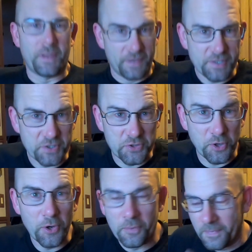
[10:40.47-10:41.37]
This is
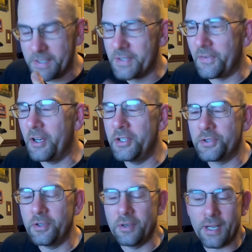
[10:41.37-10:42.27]
true. This is very
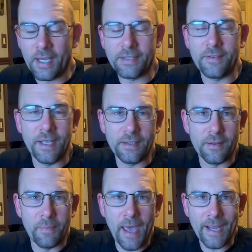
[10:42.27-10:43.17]
true. I got to the end of
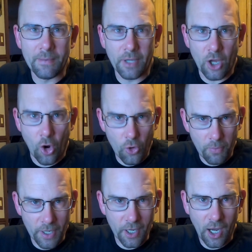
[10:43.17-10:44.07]
the bag. I'm like, oh
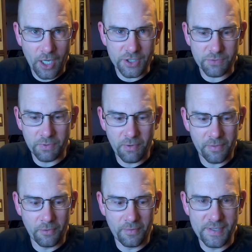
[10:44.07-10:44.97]
my gosh, we went
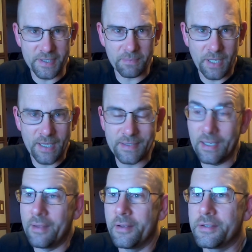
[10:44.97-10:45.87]
through all these zip ties?
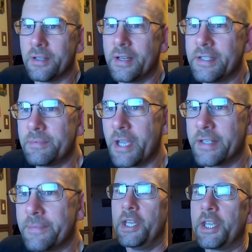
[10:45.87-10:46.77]
Yeah, that was a lot of zip ties.